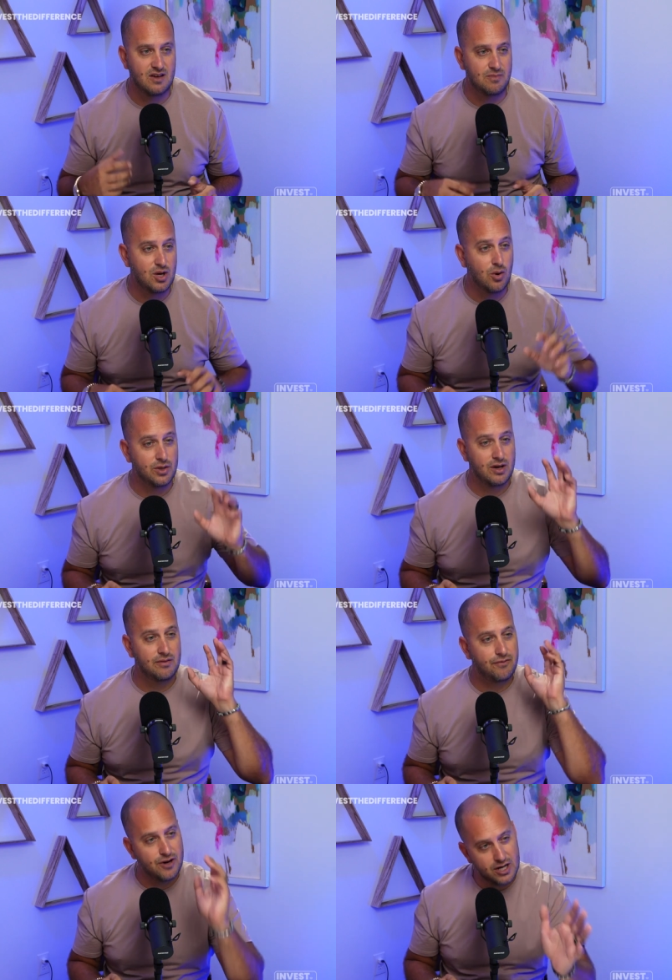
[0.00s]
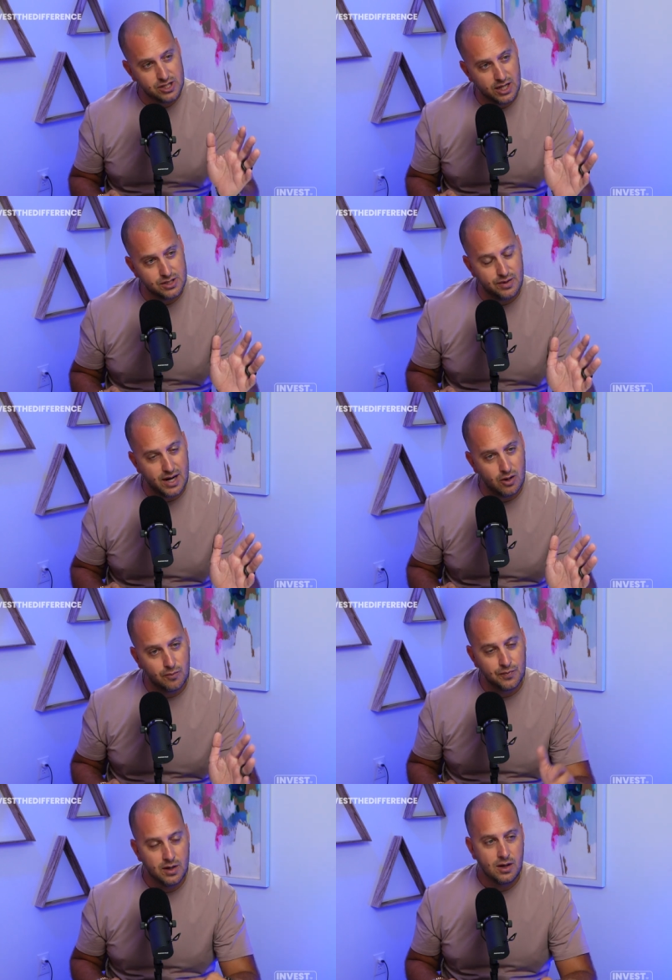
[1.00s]
of me going down the franchise
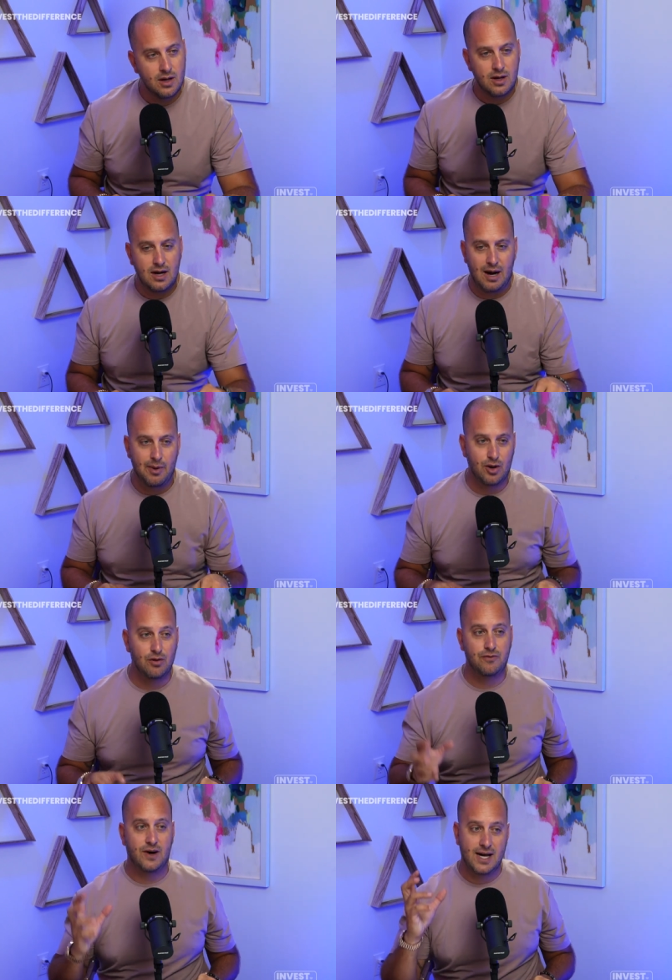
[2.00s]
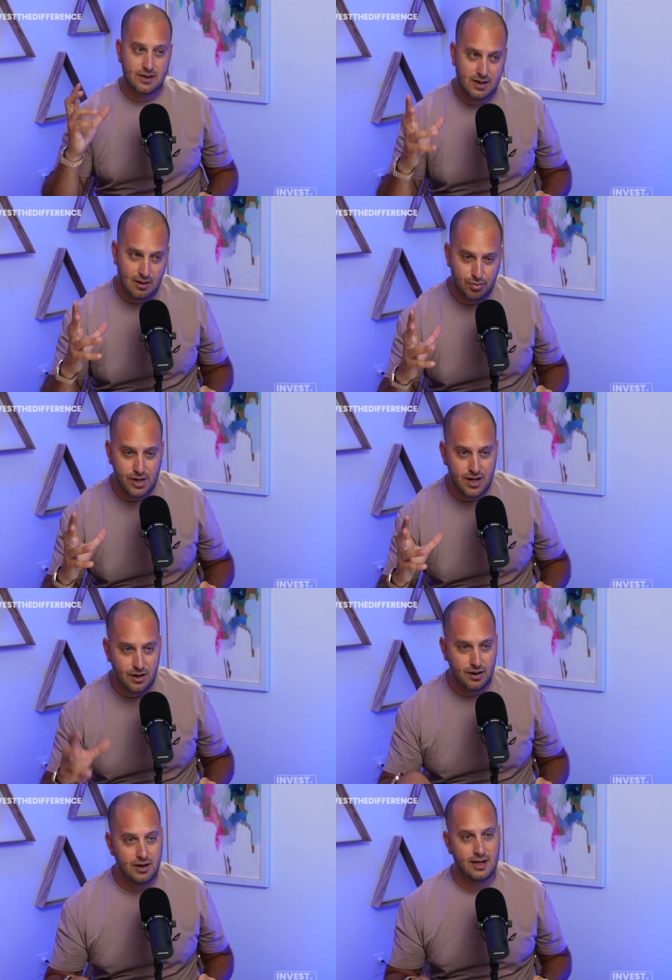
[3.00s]
route, I'm going to go find an
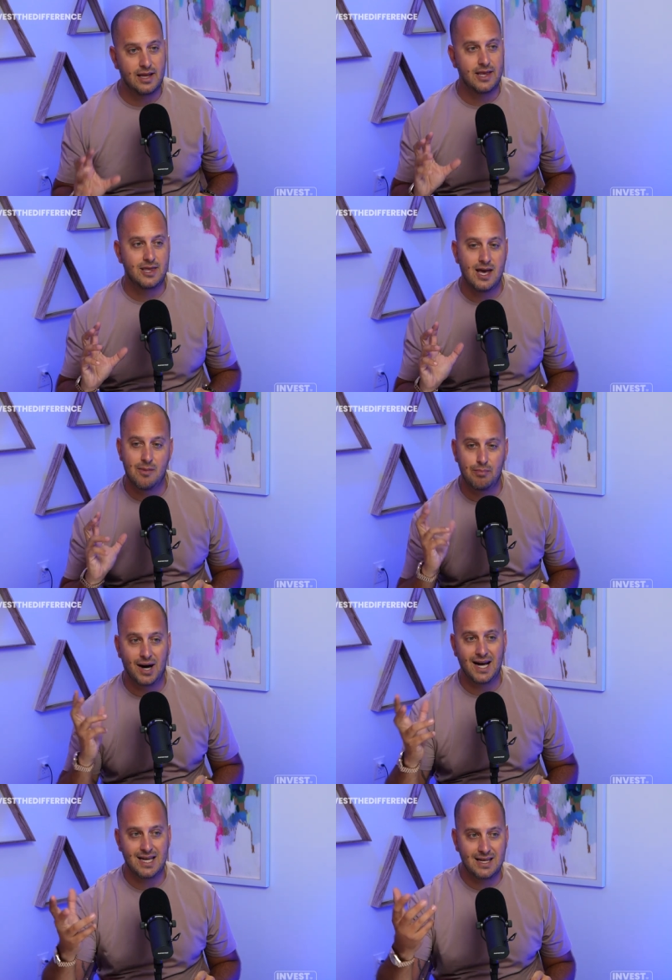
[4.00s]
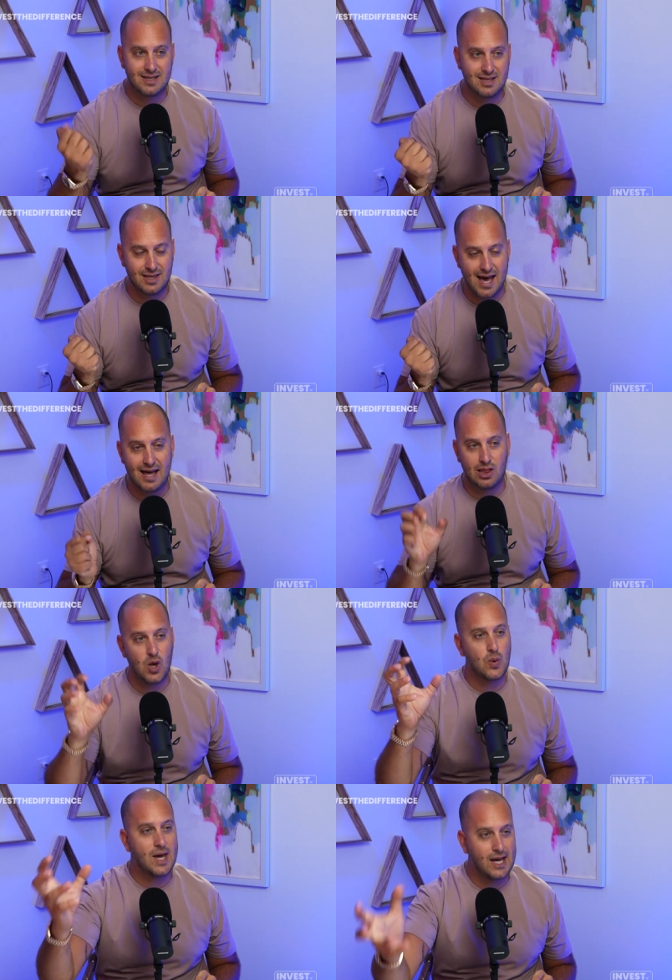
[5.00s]
operator and let them buy into that
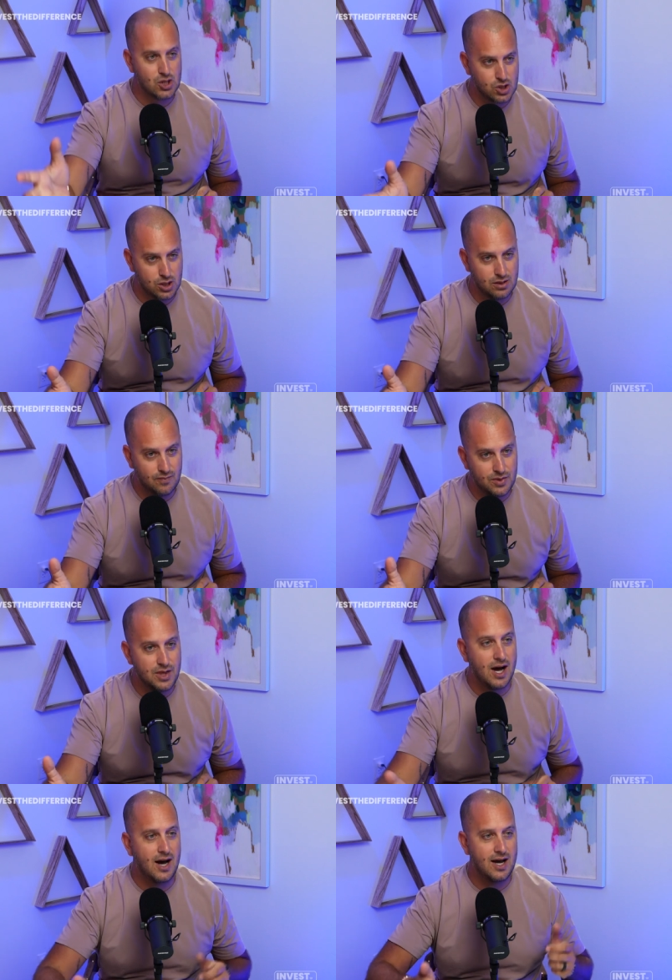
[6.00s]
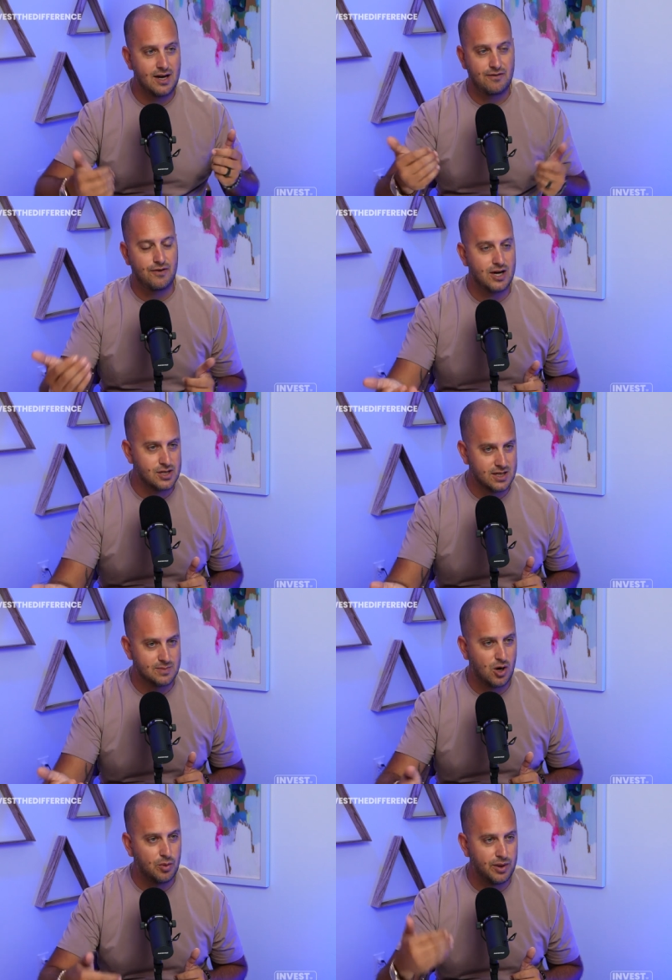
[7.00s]
location, not in a franchise
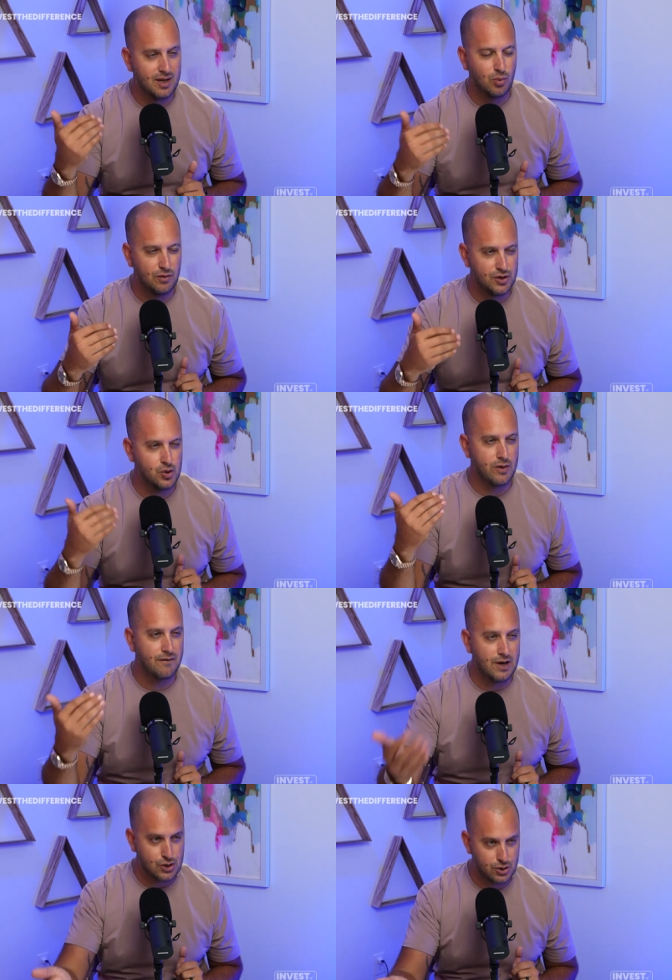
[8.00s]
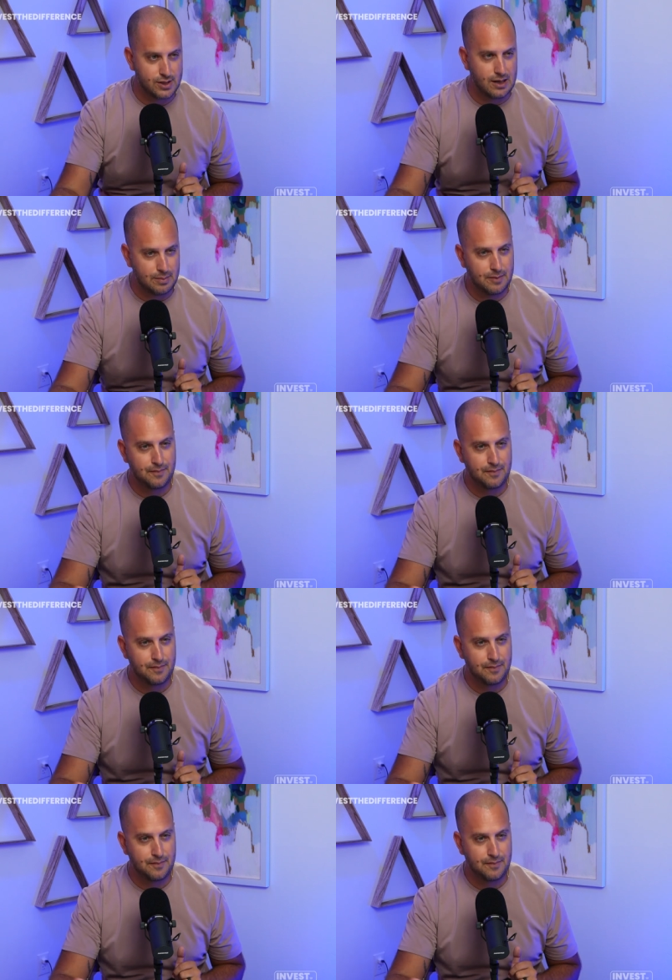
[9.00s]
model, but like a more of a joint venture type. Yep.